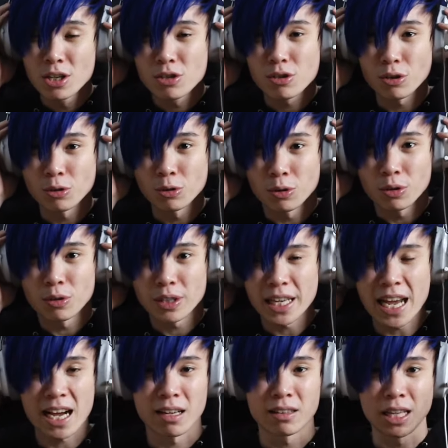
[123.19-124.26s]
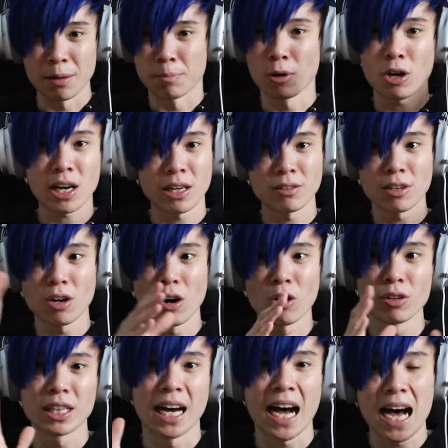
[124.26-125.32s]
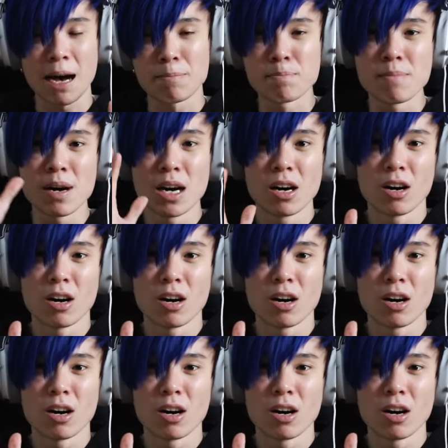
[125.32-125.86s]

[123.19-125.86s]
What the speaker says: So yeah, they block out all the hum